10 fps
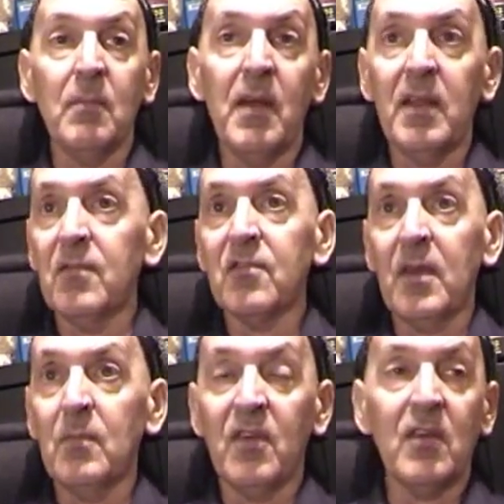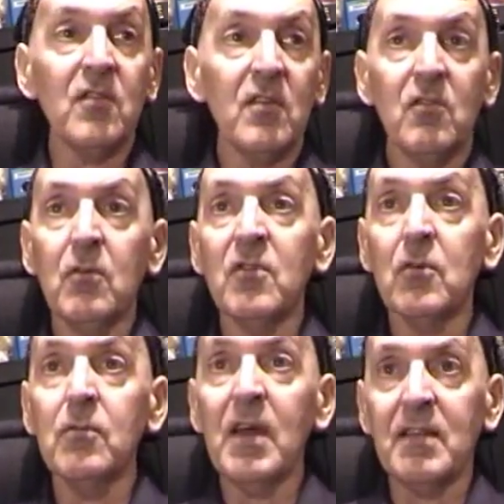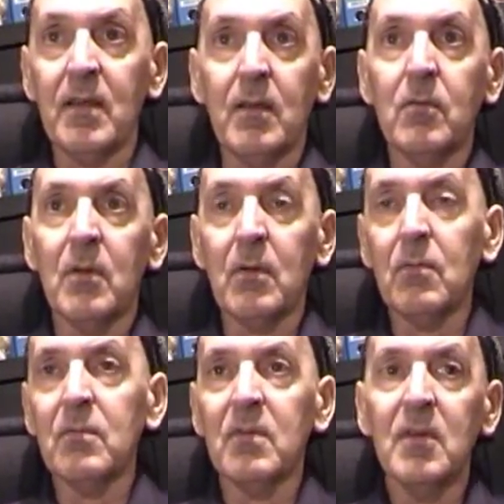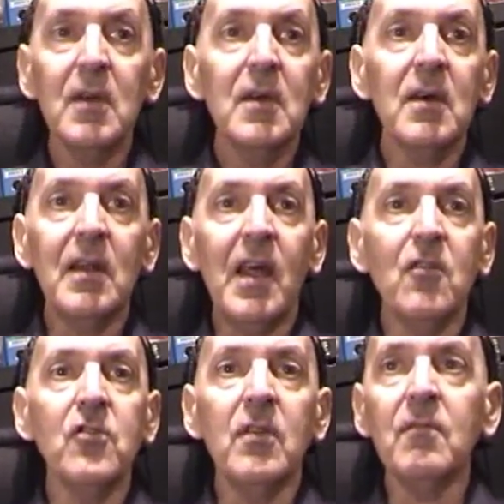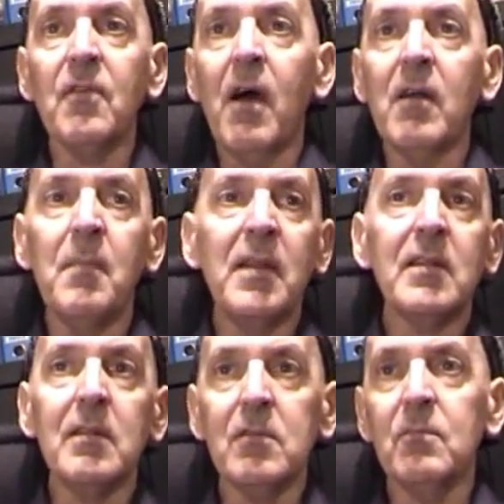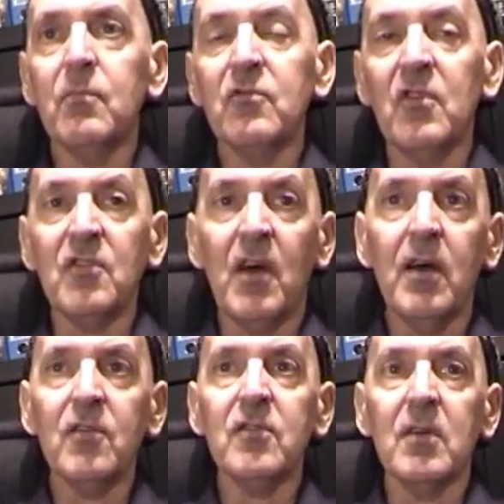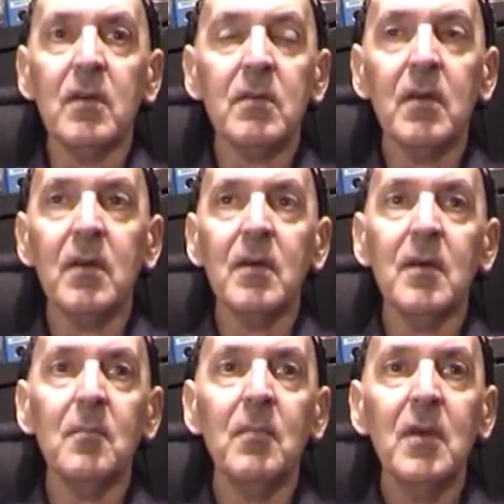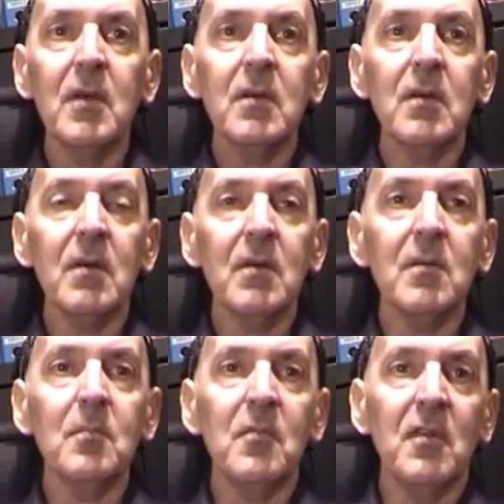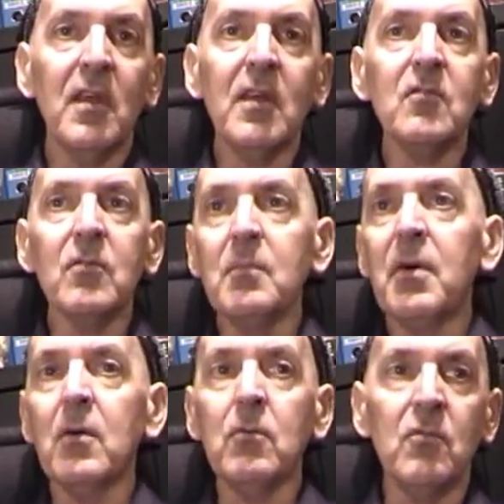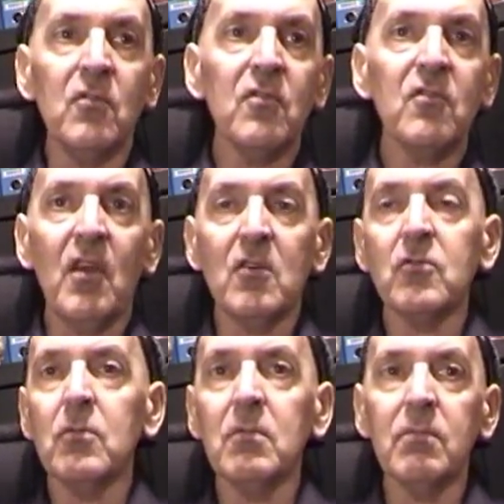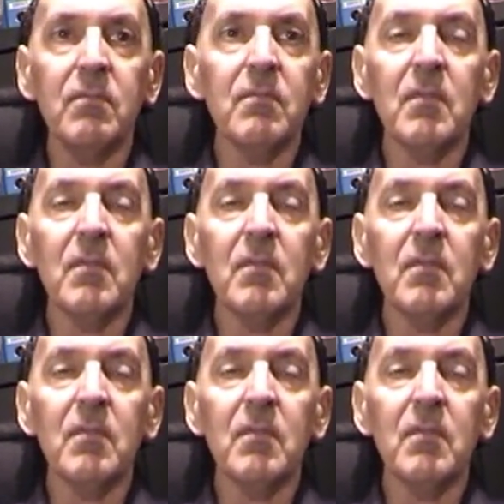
many of the same things that it's using already. You know, the alleged environmental disaster, the need to impose sexual